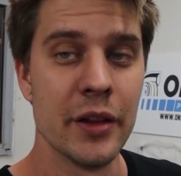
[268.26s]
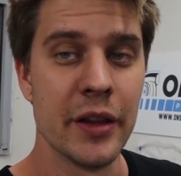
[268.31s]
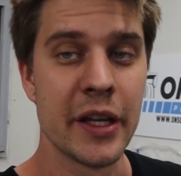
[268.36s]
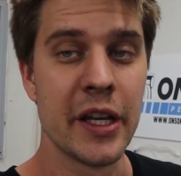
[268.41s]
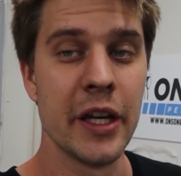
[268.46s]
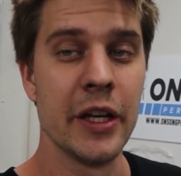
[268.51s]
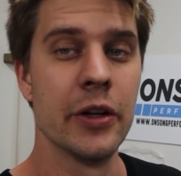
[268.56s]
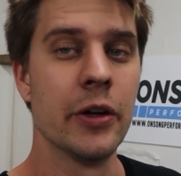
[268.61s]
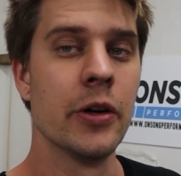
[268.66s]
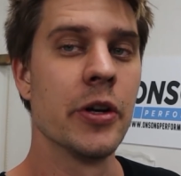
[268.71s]
The
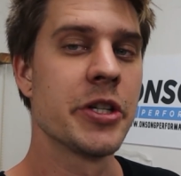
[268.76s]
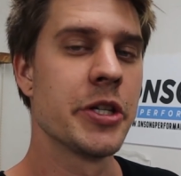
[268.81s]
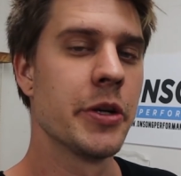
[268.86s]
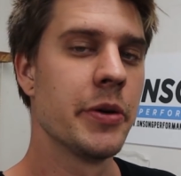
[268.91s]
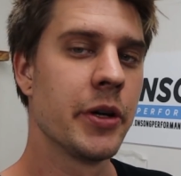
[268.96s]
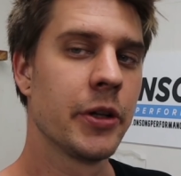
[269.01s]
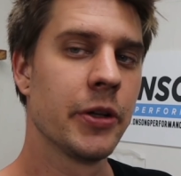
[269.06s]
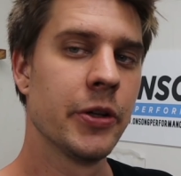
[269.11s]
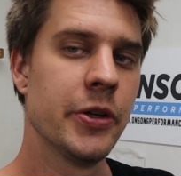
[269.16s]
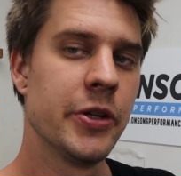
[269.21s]
kit
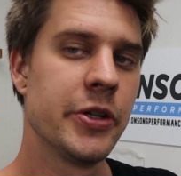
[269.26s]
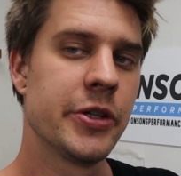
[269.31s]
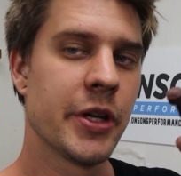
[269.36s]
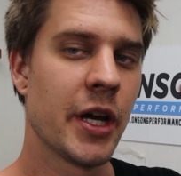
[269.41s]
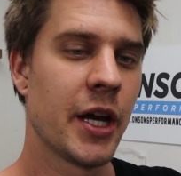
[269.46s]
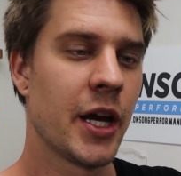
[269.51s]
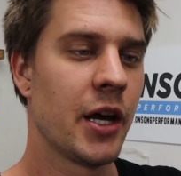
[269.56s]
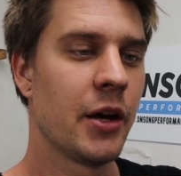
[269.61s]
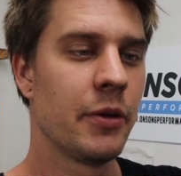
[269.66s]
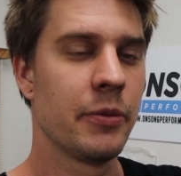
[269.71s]
also includes
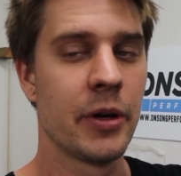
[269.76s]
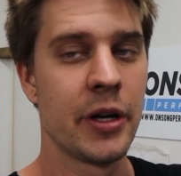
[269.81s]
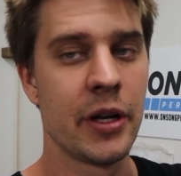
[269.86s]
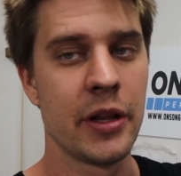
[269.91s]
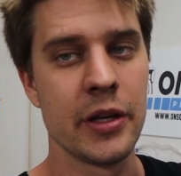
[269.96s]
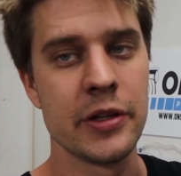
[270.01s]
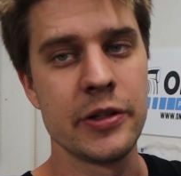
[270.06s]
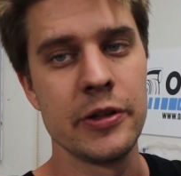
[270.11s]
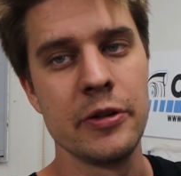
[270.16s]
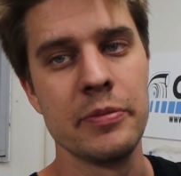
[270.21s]
uh, one
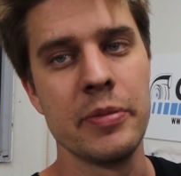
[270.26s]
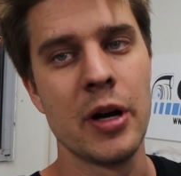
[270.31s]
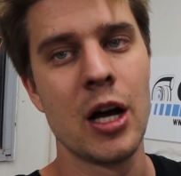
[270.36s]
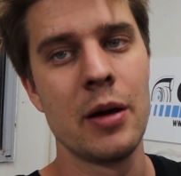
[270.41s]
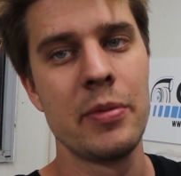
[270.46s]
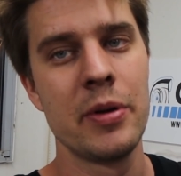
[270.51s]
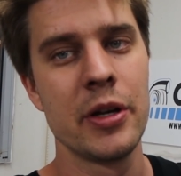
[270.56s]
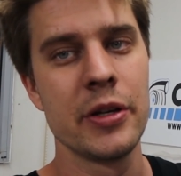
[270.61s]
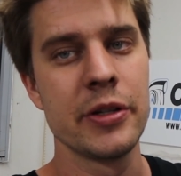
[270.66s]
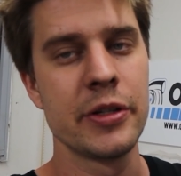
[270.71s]
of these new
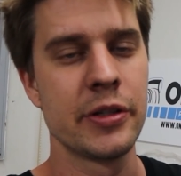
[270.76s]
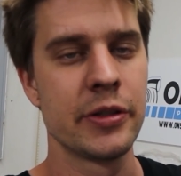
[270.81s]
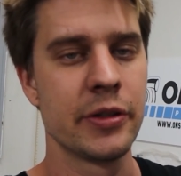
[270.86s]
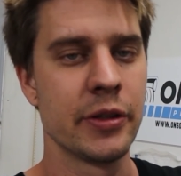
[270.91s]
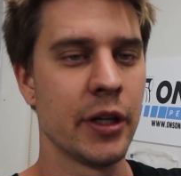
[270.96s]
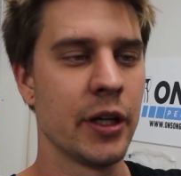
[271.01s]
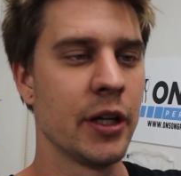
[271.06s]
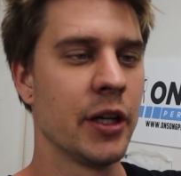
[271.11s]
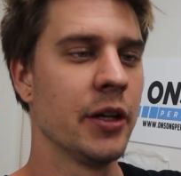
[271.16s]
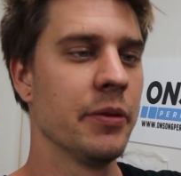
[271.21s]

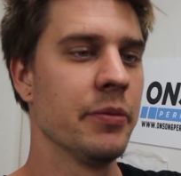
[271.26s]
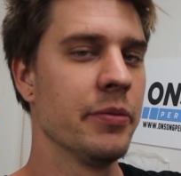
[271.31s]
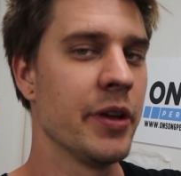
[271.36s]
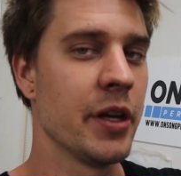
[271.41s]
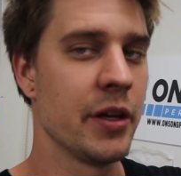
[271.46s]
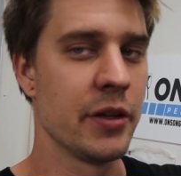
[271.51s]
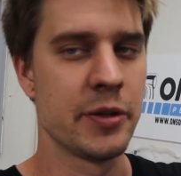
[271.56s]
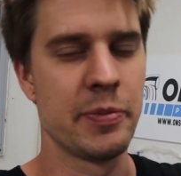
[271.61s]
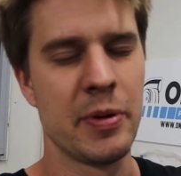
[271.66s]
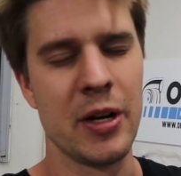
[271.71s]
barbells. Um,
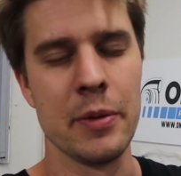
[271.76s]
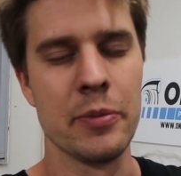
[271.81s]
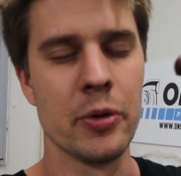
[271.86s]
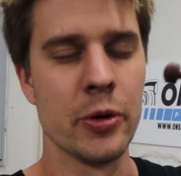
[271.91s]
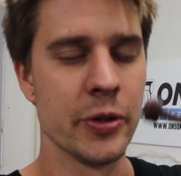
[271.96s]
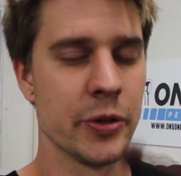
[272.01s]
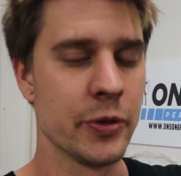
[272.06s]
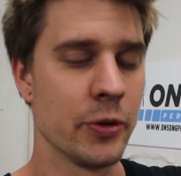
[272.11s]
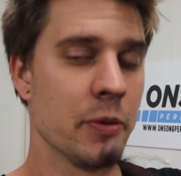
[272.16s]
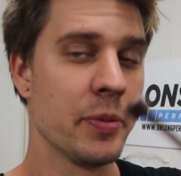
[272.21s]
they, it's pretty
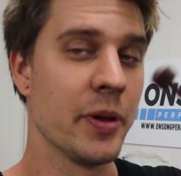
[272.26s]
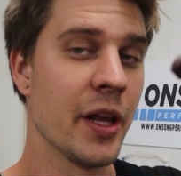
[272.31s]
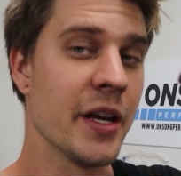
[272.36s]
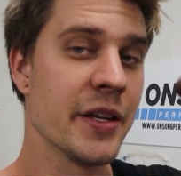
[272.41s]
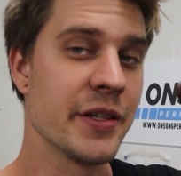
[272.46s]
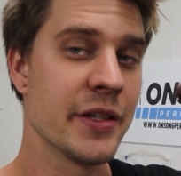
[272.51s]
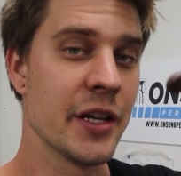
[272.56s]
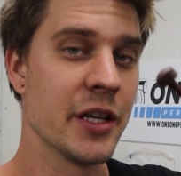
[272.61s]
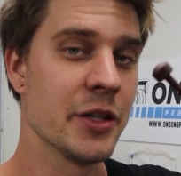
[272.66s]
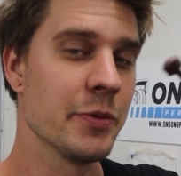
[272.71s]
important to
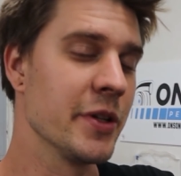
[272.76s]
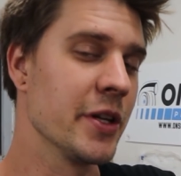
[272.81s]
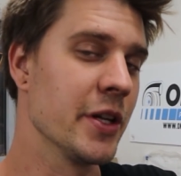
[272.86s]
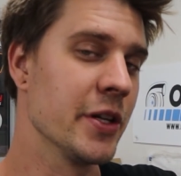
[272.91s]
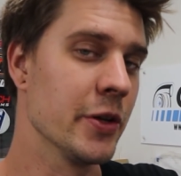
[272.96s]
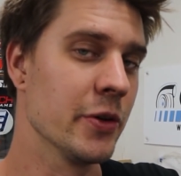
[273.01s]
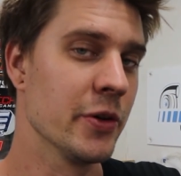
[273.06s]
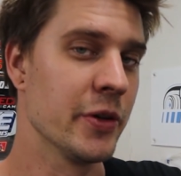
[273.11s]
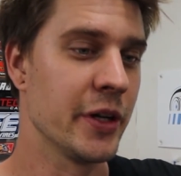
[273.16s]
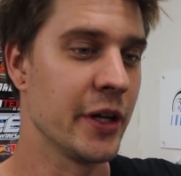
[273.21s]
replace these when
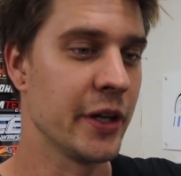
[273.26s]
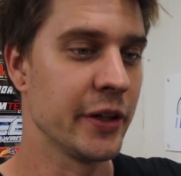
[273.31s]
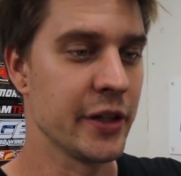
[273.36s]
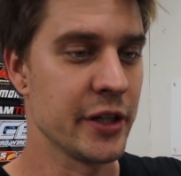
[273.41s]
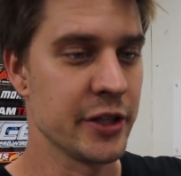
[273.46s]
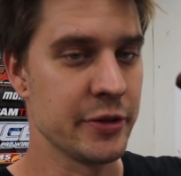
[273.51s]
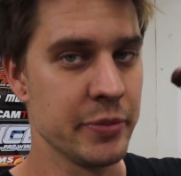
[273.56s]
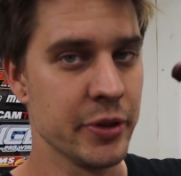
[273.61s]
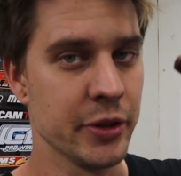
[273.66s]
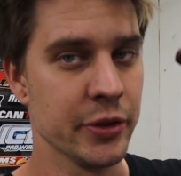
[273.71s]
you're doing an L
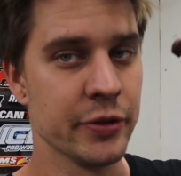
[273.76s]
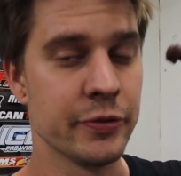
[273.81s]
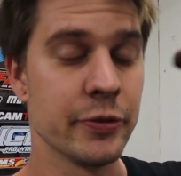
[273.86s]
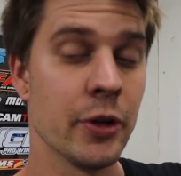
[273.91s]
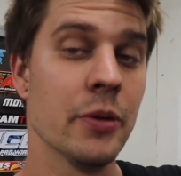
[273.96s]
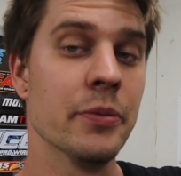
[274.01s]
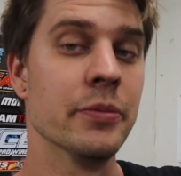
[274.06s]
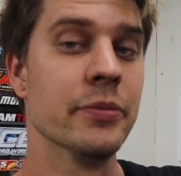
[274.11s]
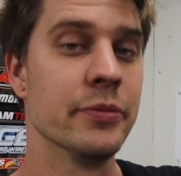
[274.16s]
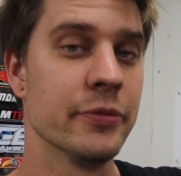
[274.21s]
S build
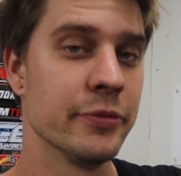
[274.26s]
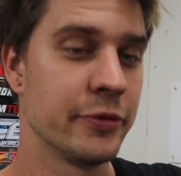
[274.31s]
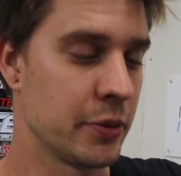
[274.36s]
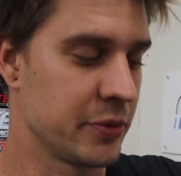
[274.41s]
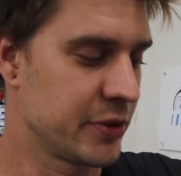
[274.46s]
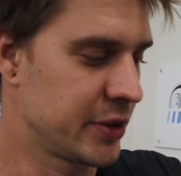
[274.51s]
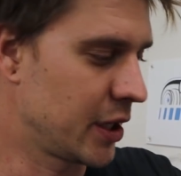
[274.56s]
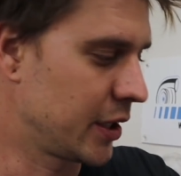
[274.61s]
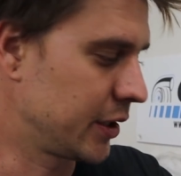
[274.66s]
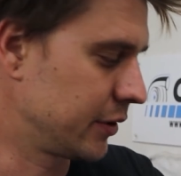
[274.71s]
from,
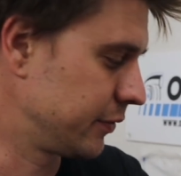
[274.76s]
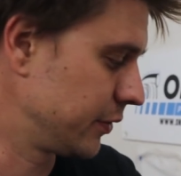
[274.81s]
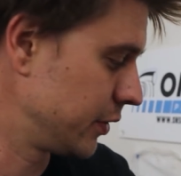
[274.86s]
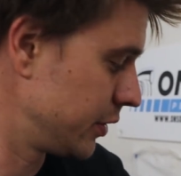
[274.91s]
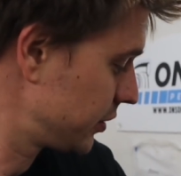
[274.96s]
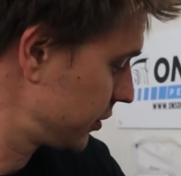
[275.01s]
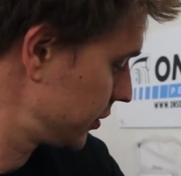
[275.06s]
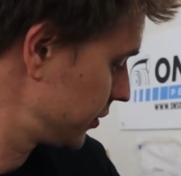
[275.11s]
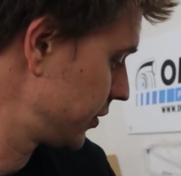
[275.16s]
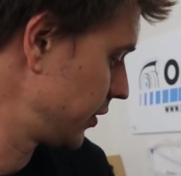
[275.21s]
from start to
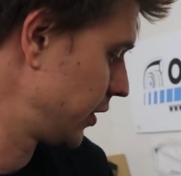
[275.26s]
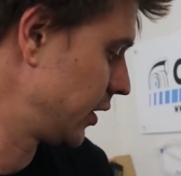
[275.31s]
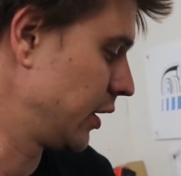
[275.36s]
finish.